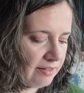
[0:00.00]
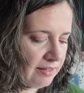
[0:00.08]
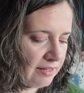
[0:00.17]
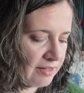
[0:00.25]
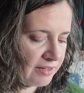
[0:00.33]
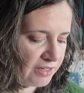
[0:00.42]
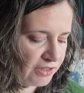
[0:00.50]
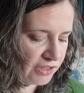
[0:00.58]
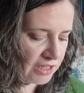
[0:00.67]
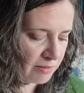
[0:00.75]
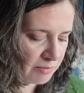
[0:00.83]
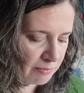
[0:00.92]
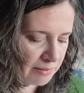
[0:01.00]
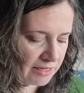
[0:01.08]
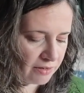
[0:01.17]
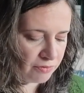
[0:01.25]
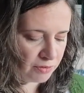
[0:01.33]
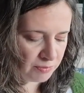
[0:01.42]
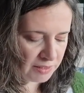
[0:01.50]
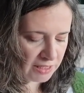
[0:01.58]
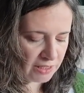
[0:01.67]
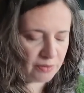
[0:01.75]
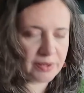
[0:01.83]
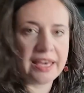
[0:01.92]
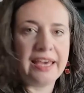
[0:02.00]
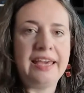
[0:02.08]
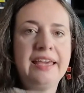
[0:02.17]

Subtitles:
luggage coming back from the UK.